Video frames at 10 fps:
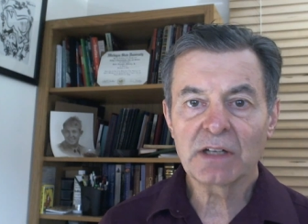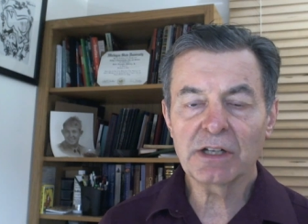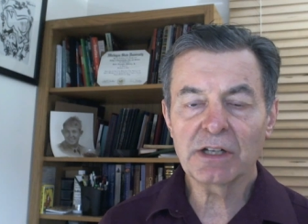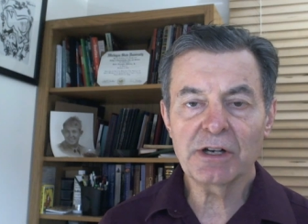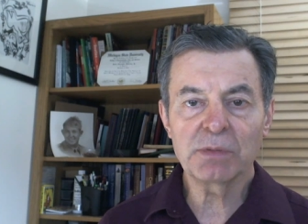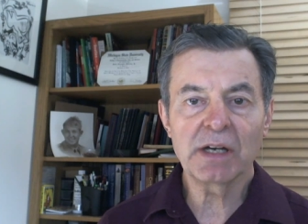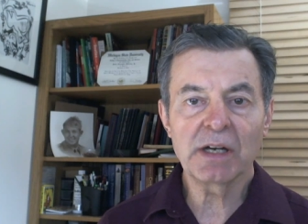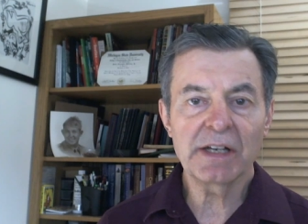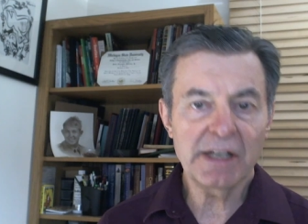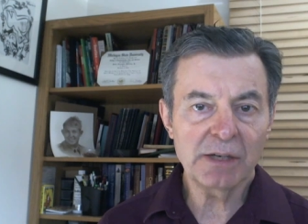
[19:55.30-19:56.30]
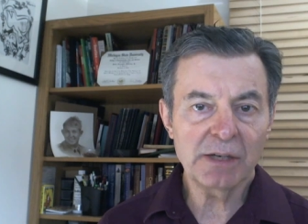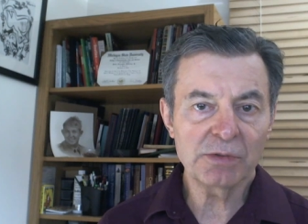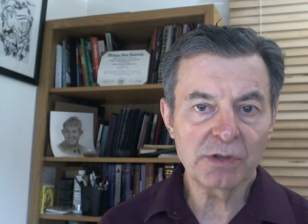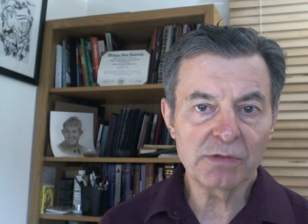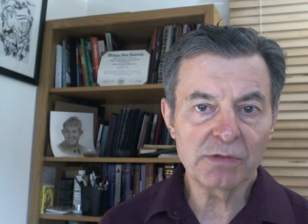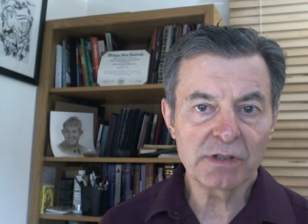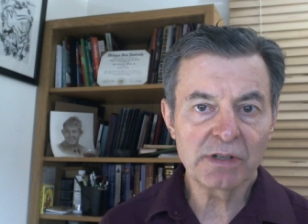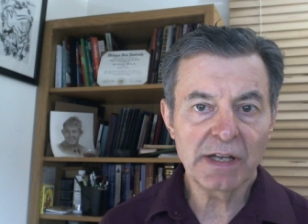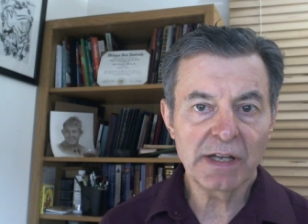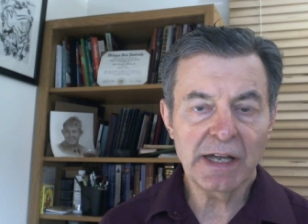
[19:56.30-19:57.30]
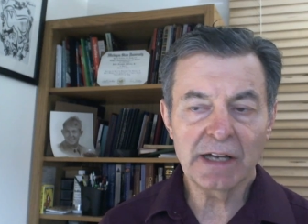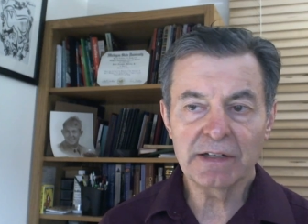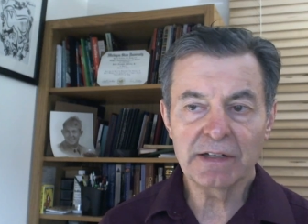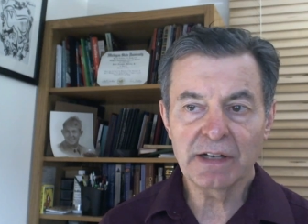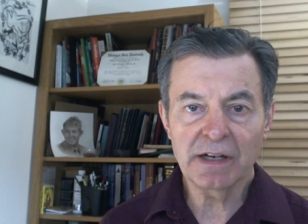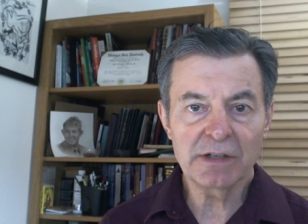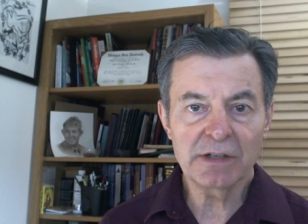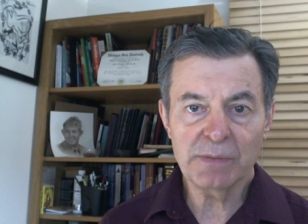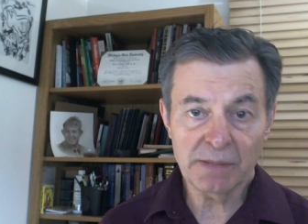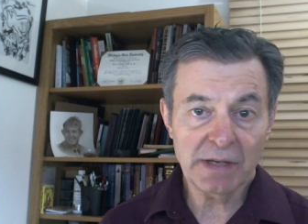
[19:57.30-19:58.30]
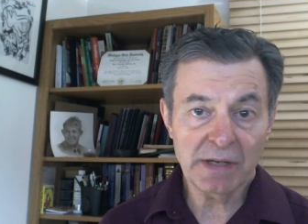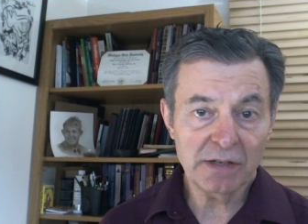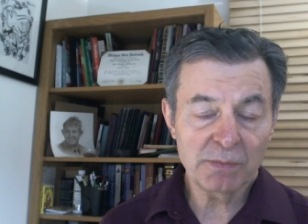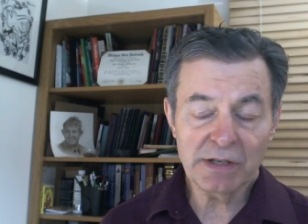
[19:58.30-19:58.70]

Clear your blood and hit it with silver, and you'll be amazed.